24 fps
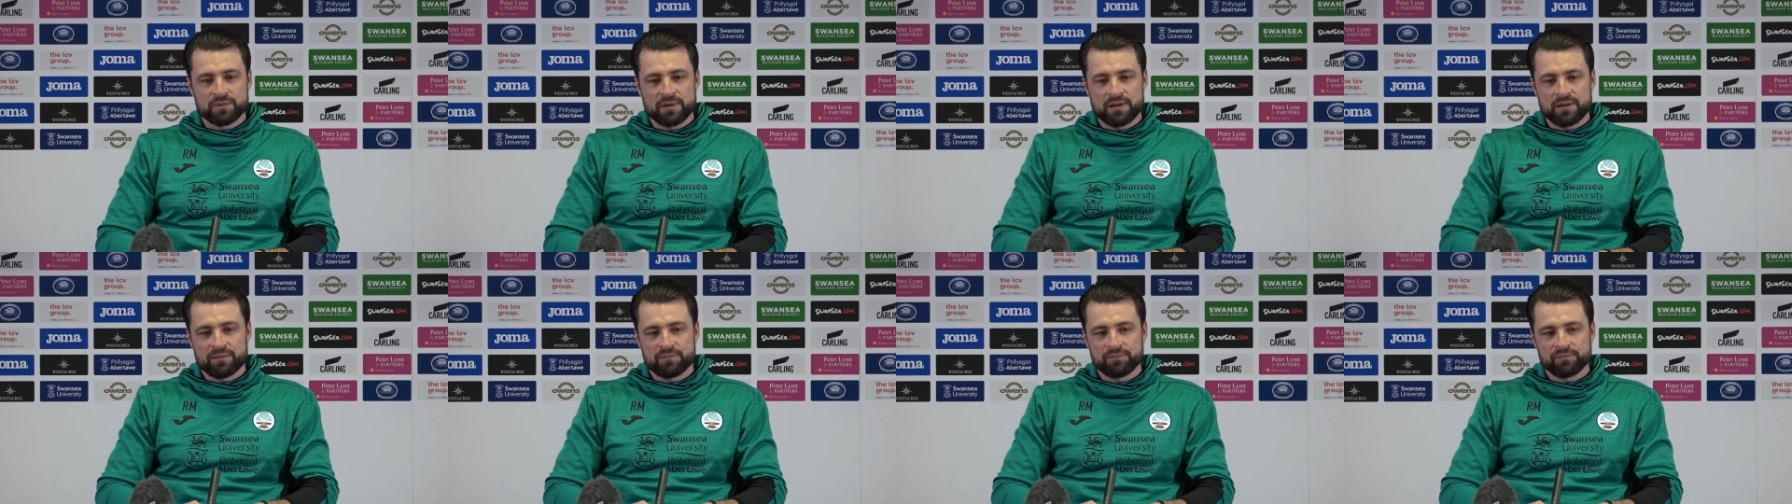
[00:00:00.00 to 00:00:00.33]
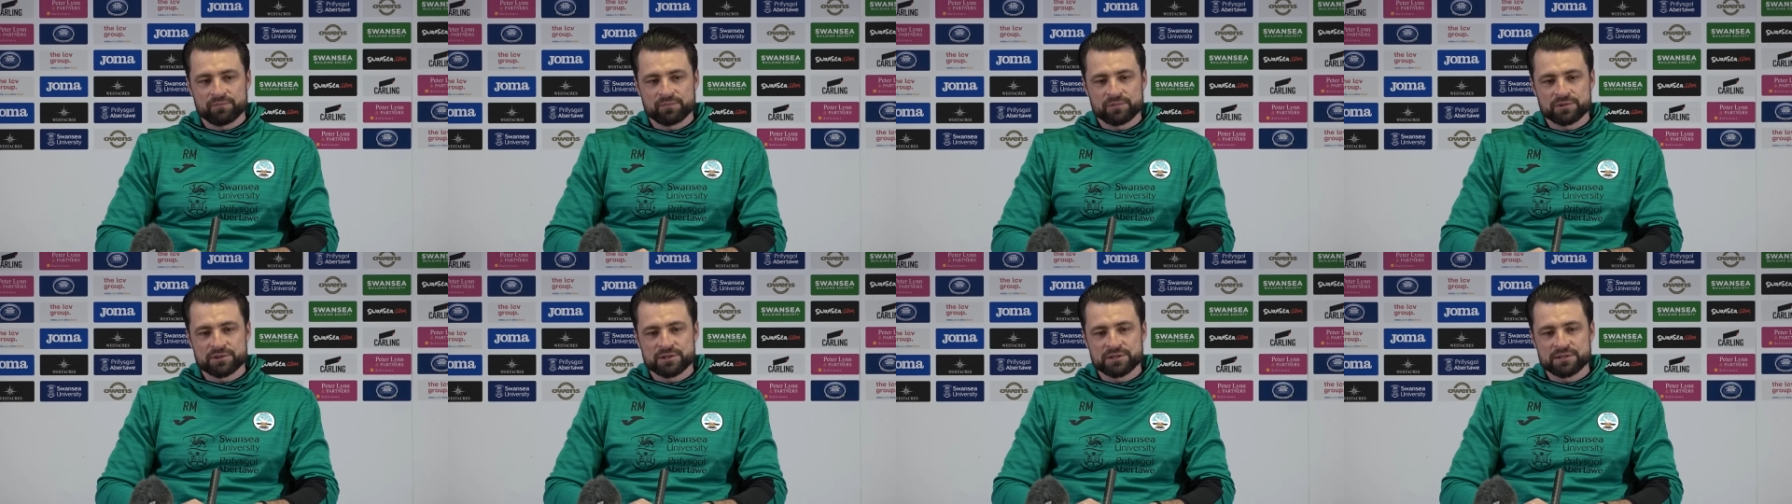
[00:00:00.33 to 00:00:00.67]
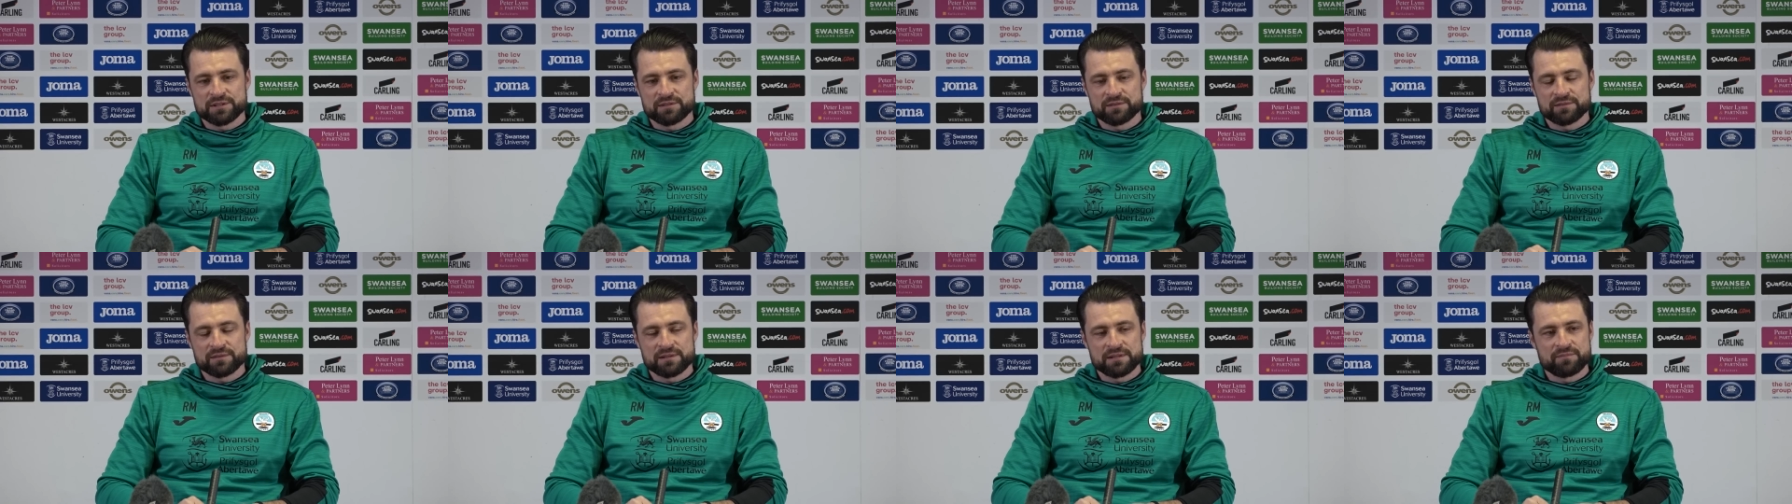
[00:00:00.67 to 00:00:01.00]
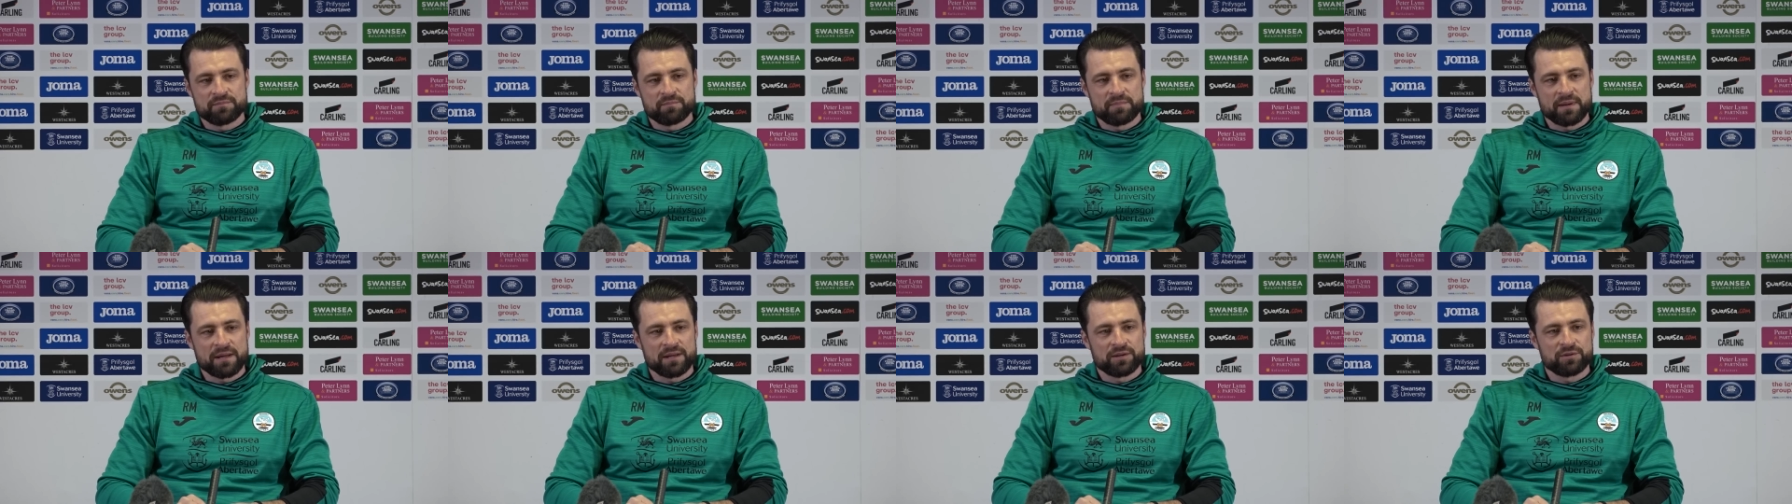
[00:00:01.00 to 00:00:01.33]
well, which is
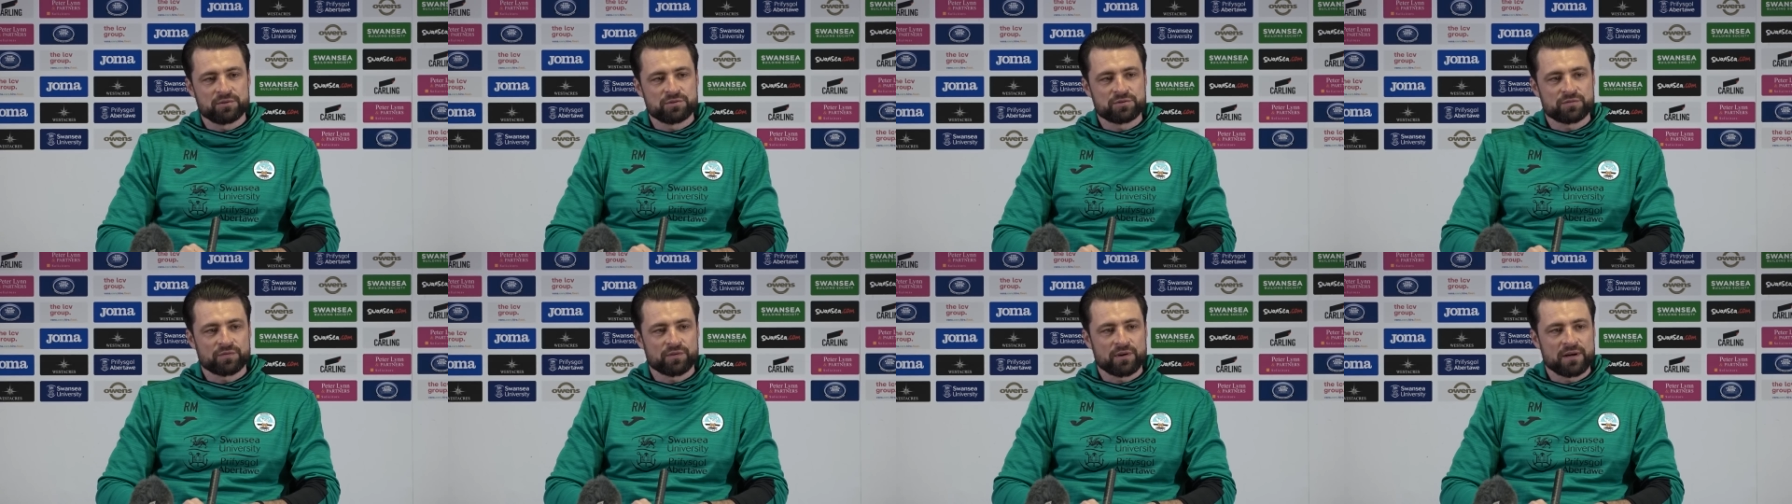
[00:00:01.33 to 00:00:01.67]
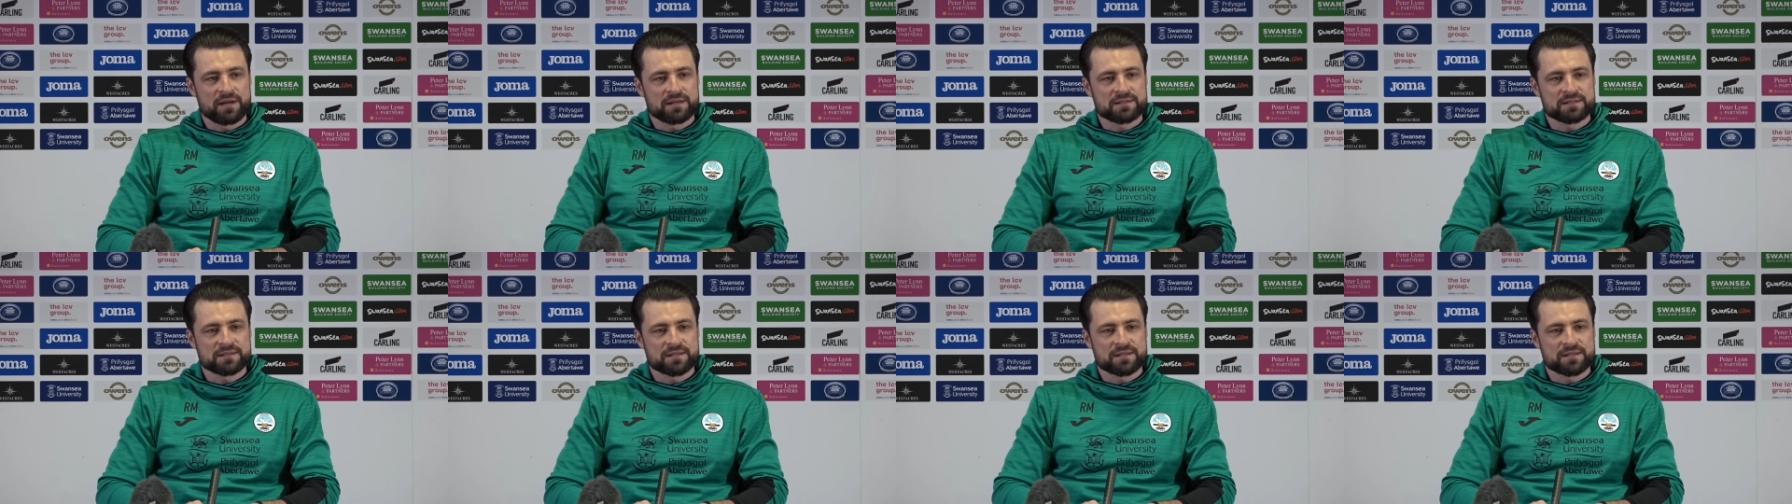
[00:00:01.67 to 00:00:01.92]
even better news for us.